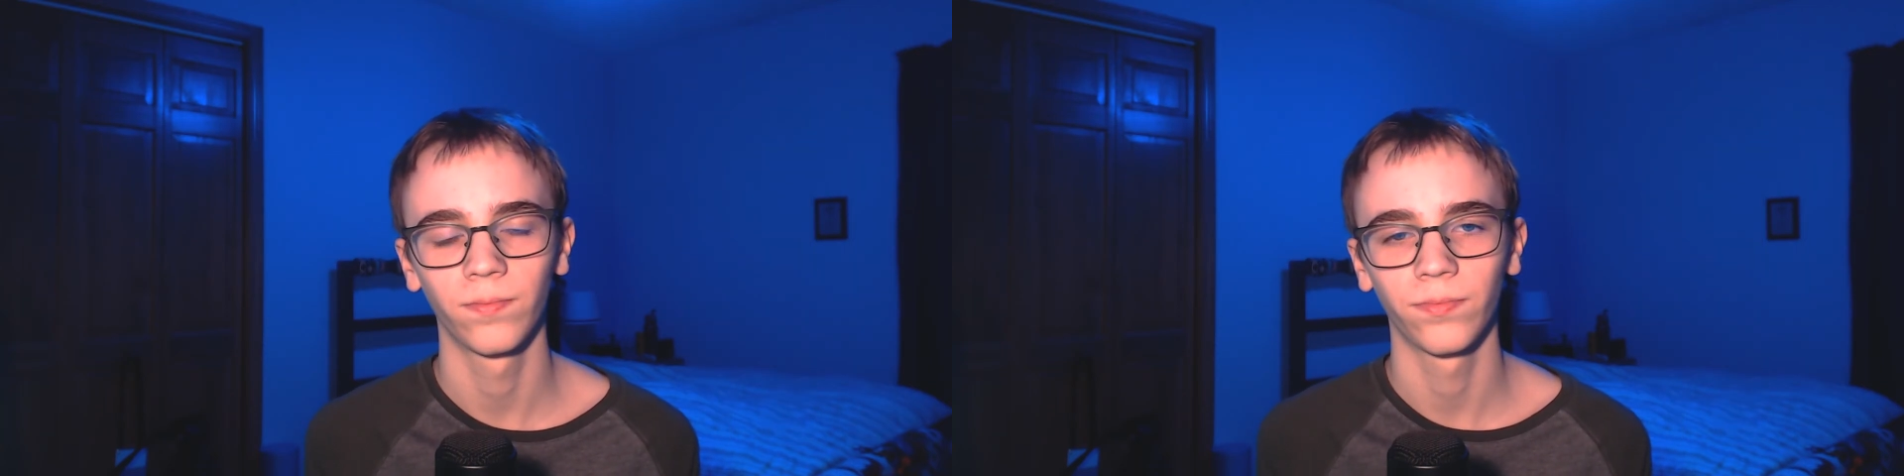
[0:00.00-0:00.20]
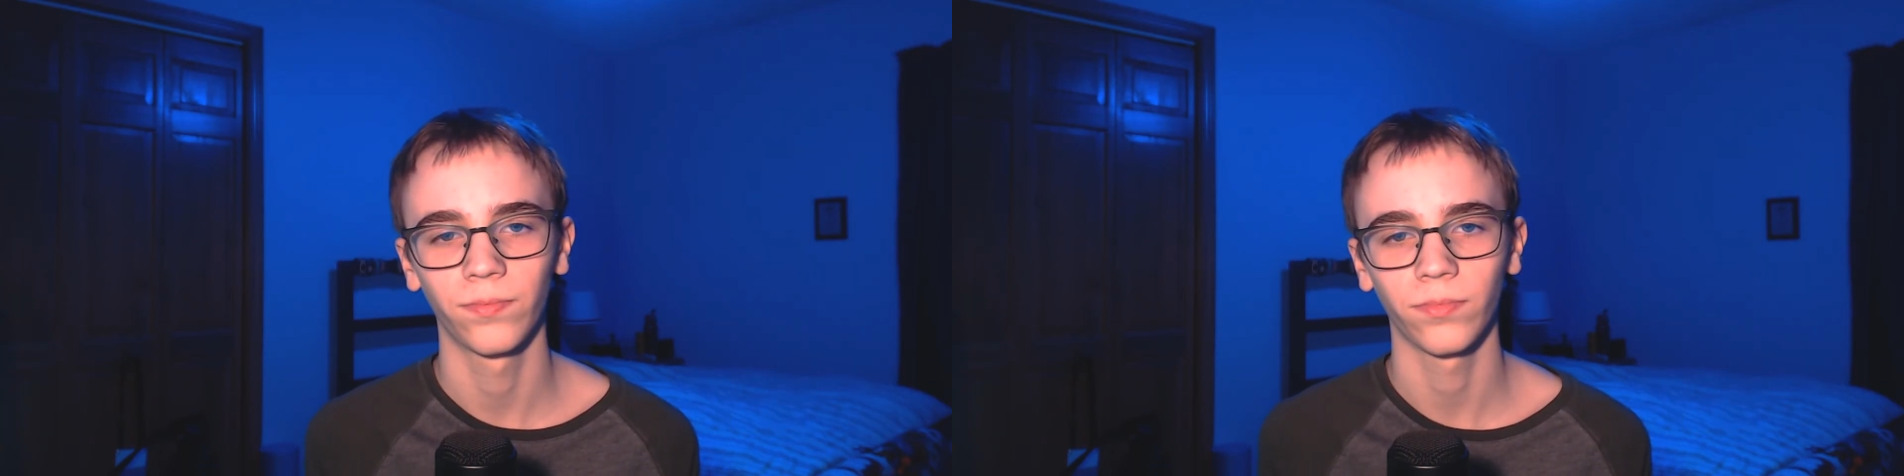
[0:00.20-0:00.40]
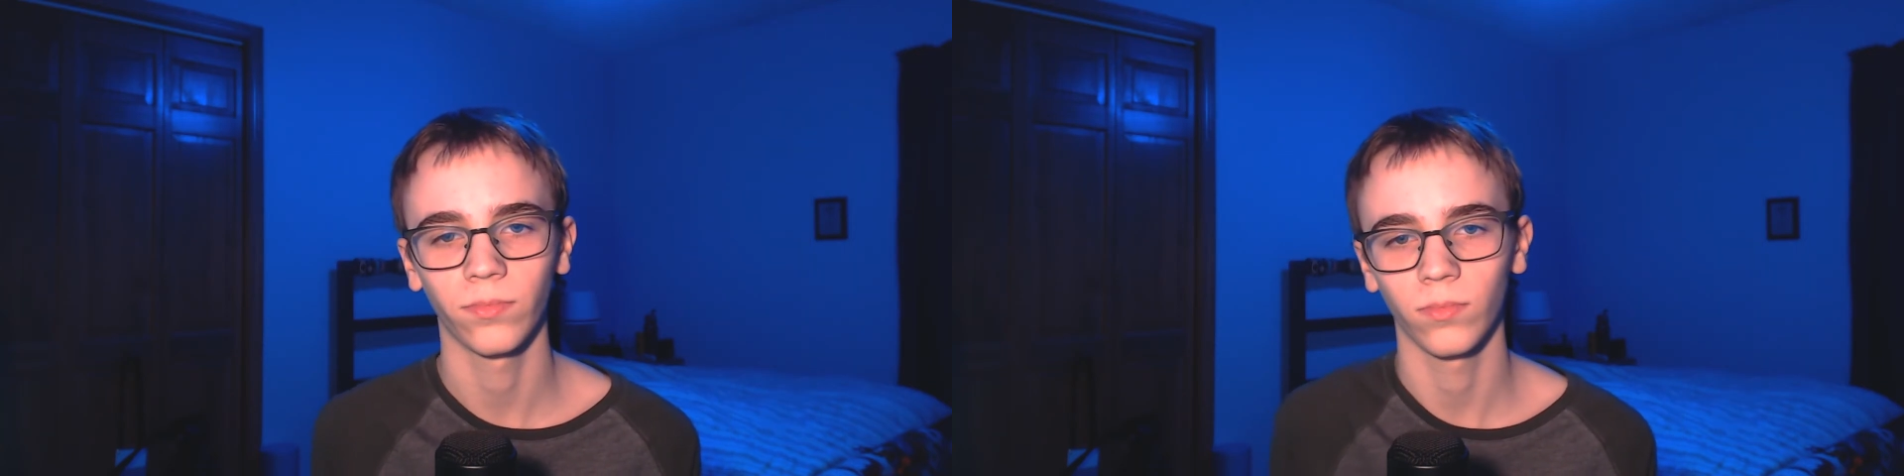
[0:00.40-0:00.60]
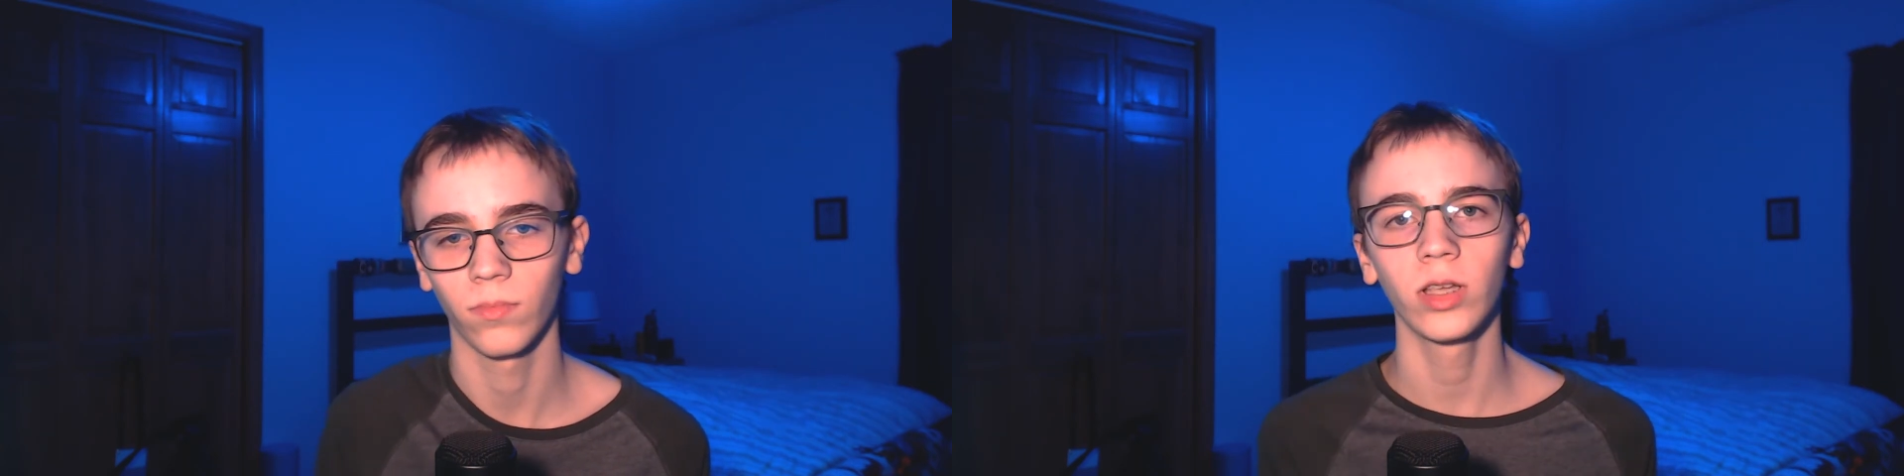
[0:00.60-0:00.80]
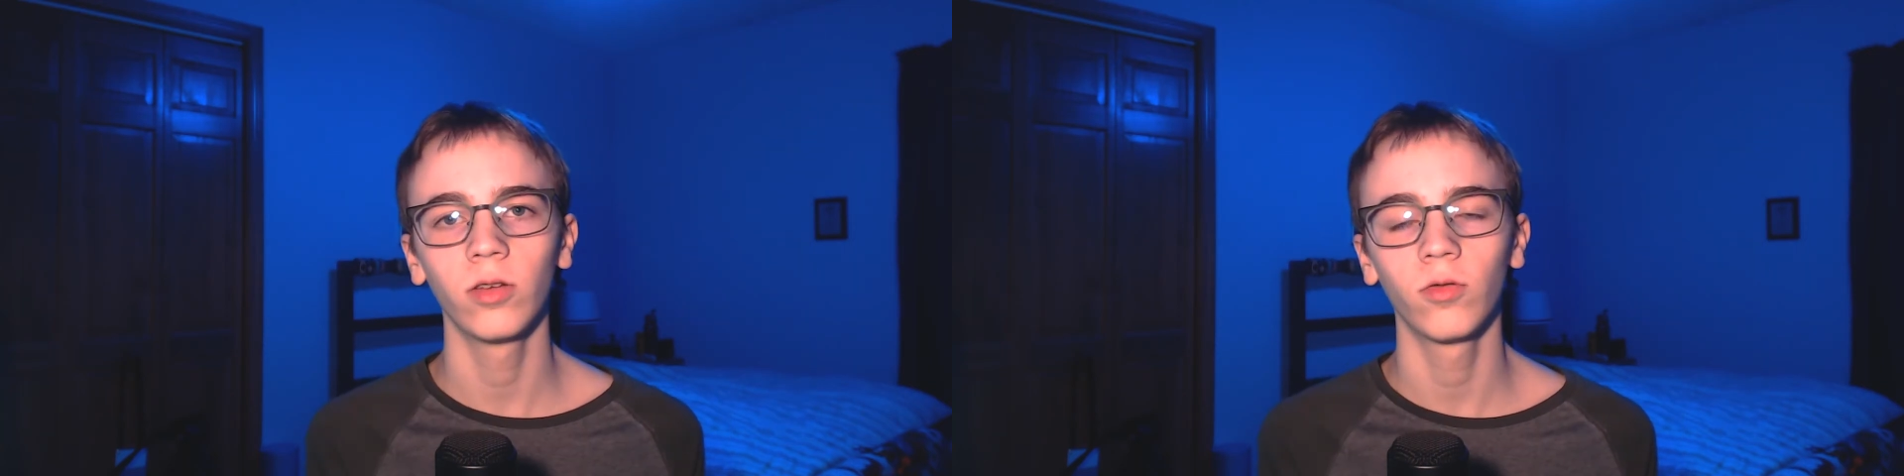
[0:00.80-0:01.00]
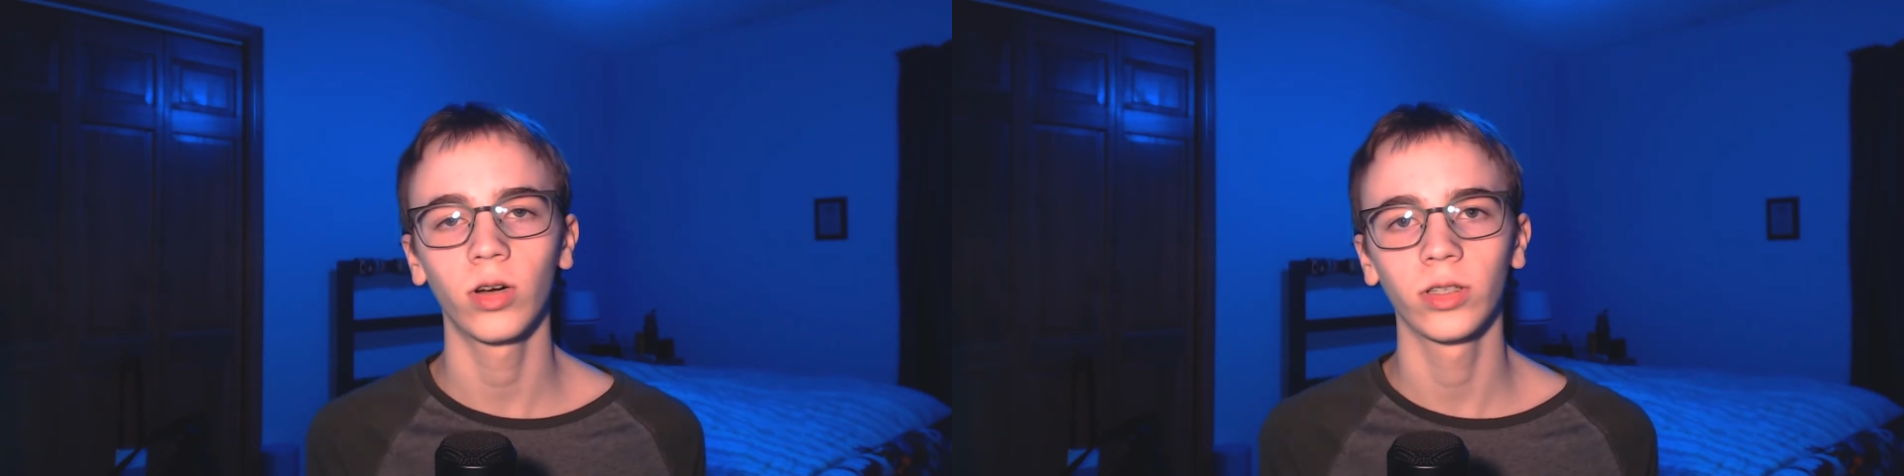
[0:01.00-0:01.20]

Now the first thing you want